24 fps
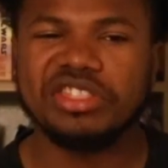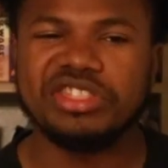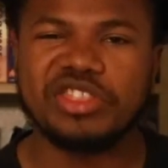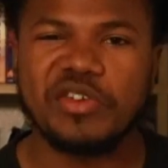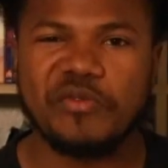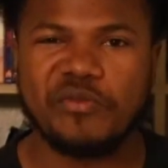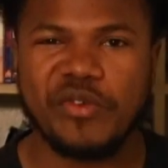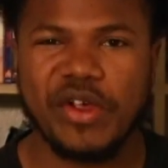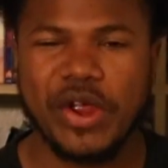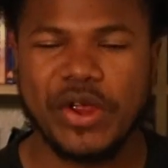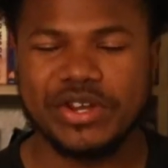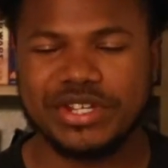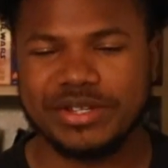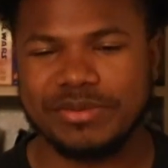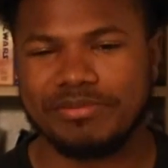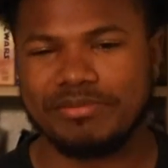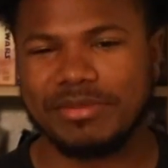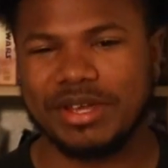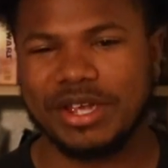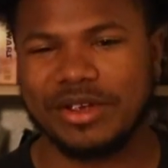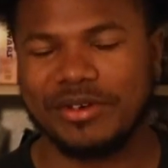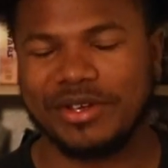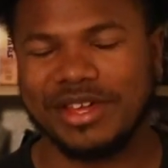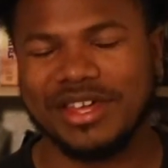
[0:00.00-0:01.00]
Virgin
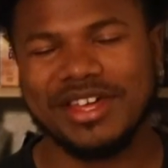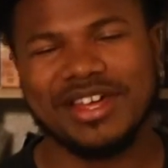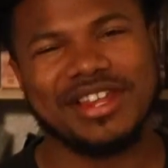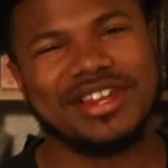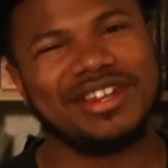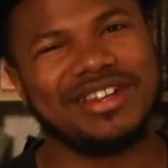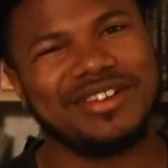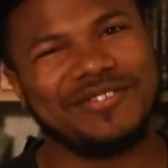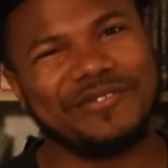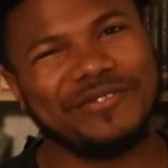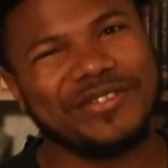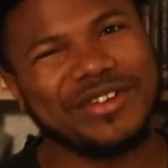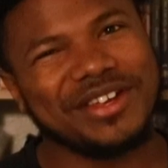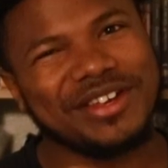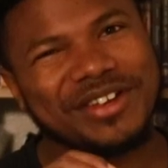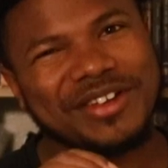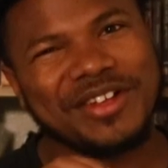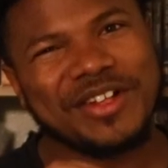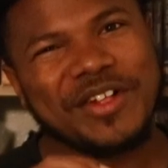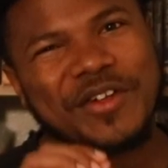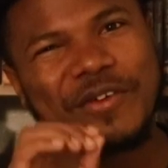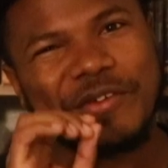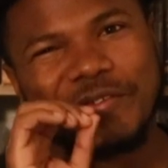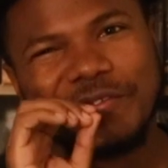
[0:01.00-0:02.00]
Mary.
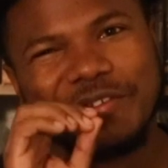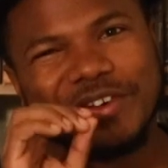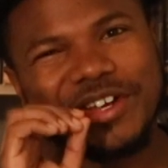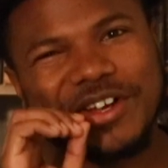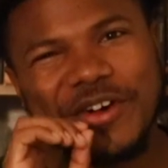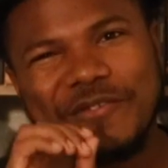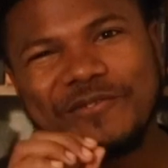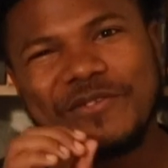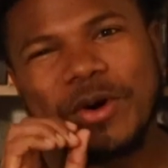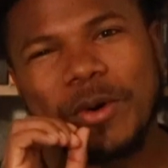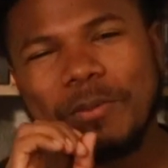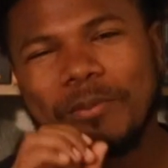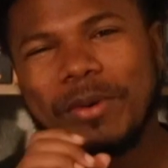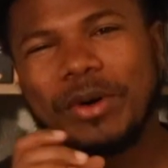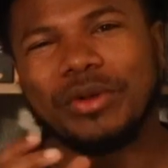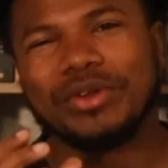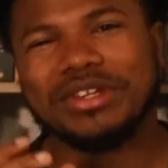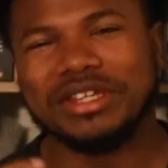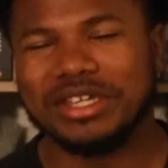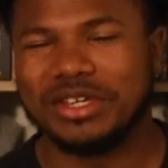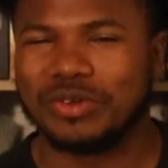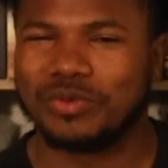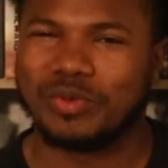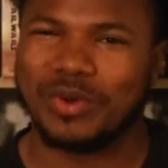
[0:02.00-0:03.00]
Real
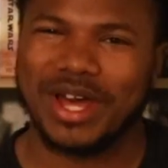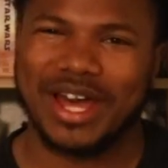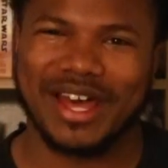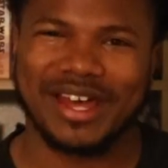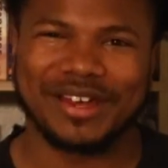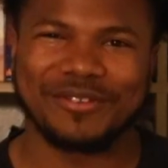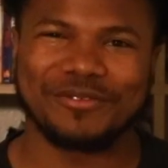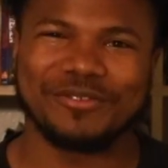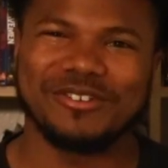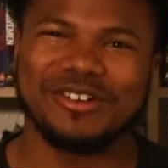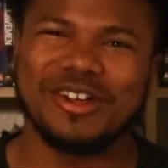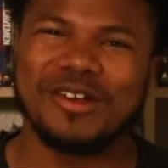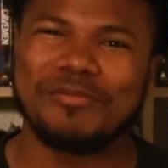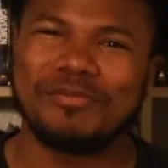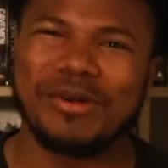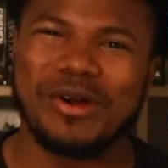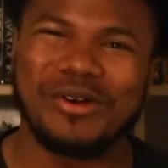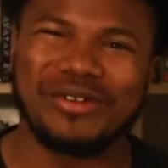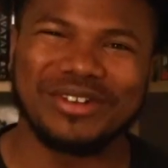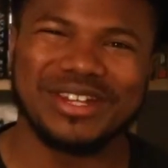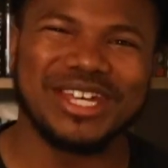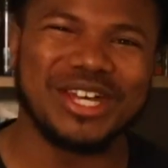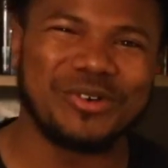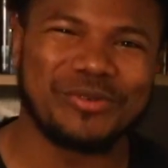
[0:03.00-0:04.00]

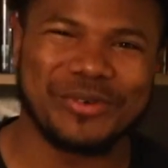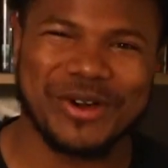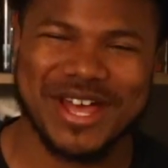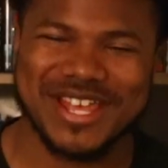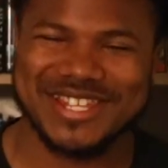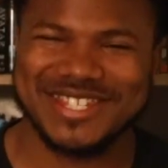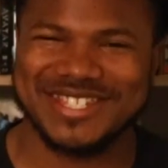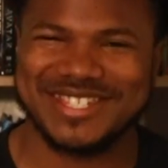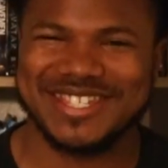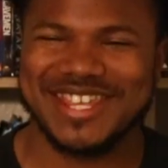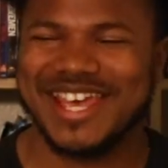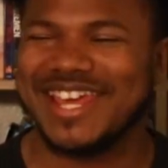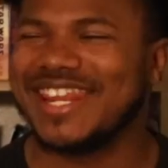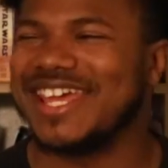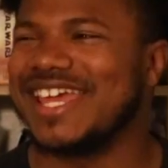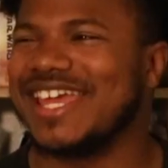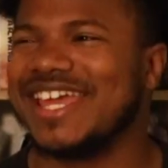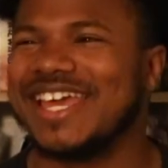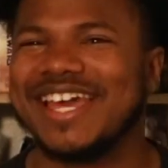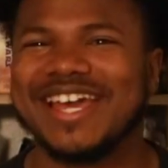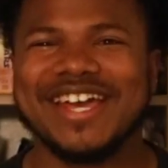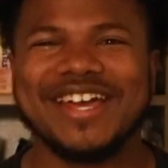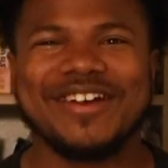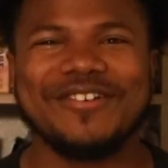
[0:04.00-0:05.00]
Boricua
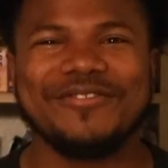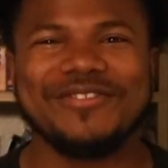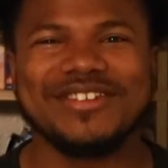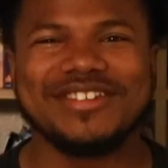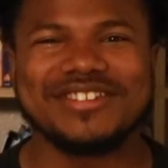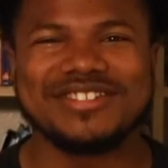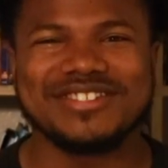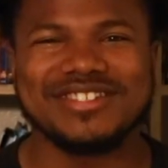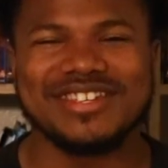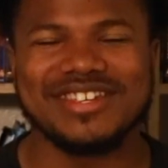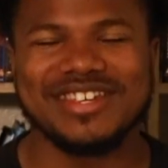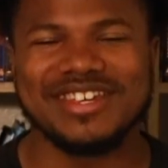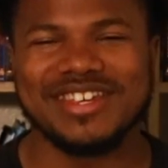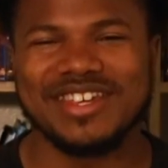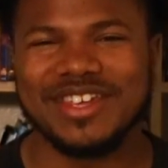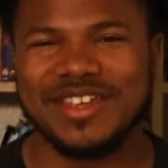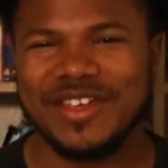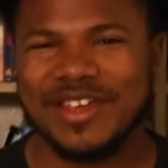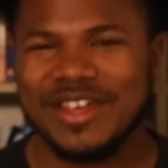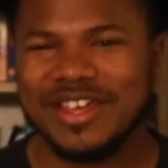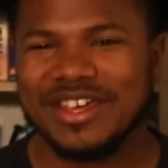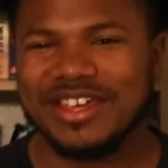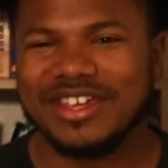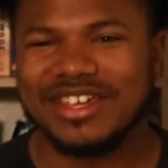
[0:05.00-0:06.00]
setting. We see
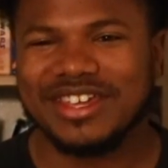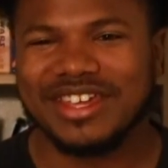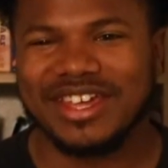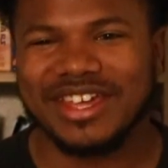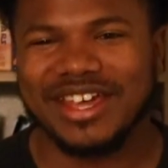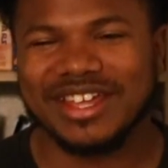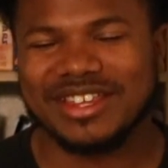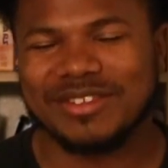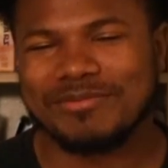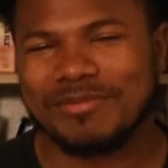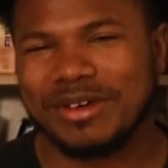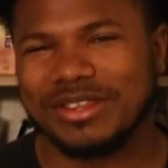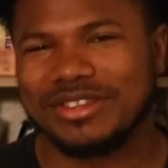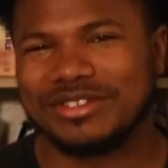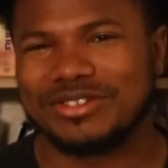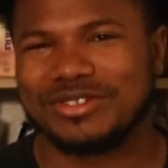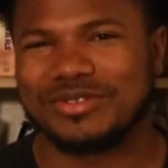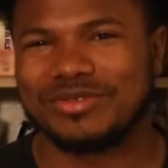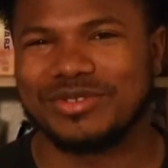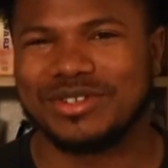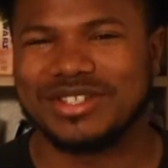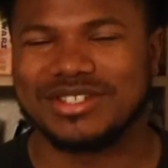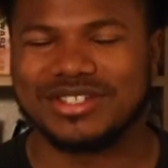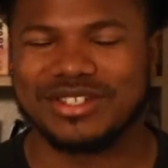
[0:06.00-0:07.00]
you got the Mother
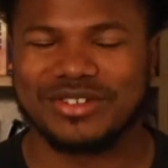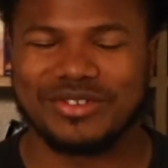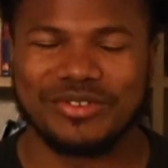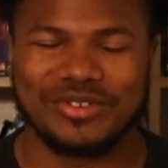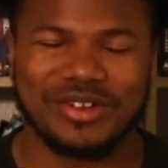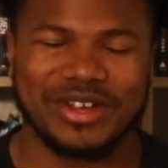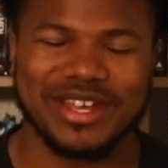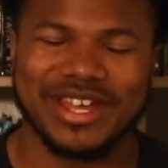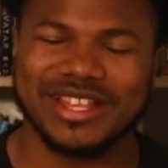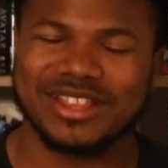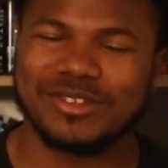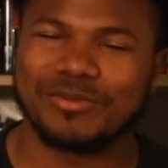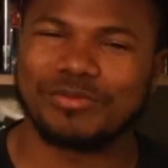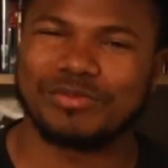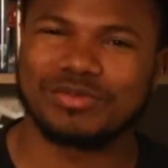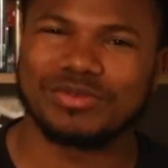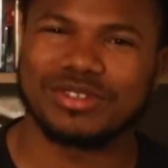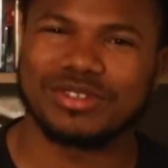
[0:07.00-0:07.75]
Teresa going on. You got